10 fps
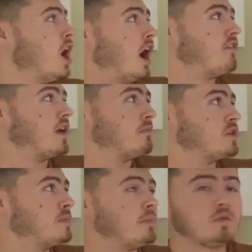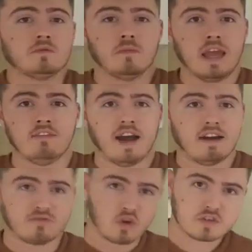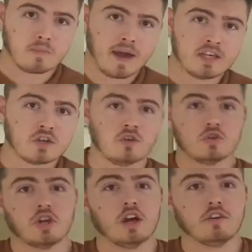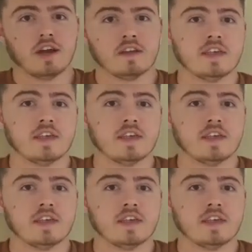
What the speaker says: I find most people either have constipation or diarrhea.